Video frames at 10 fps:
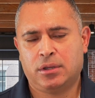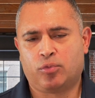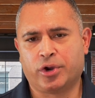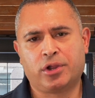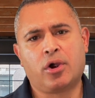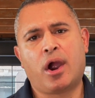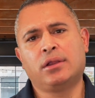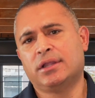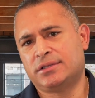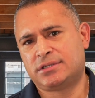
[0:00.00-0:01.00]

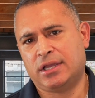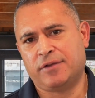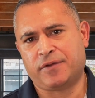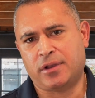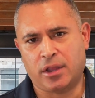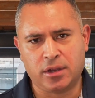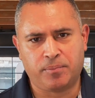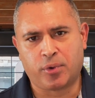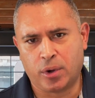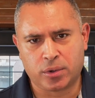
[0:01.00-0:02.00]
regardless if another
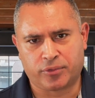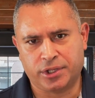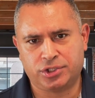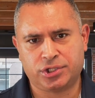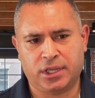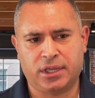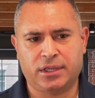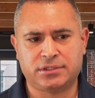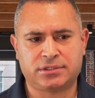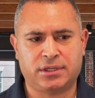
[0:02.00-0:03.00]
brokerage
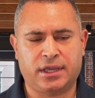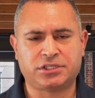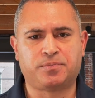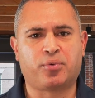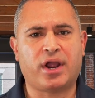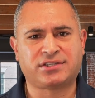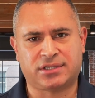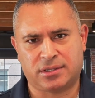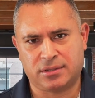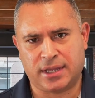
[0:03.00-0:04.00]
is
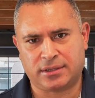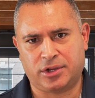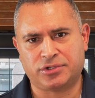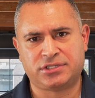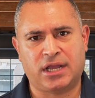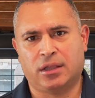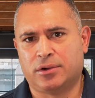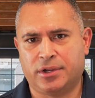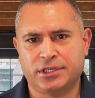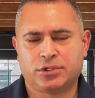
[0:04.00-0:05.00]
expressing that their
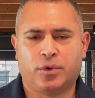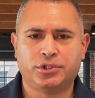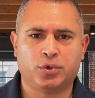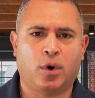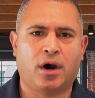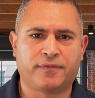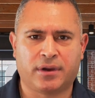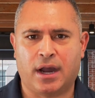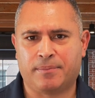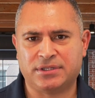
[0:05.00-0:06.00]
seller is going to offer
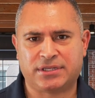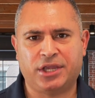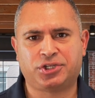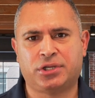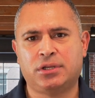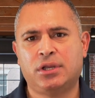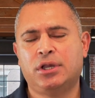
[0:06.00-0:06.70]
compensation,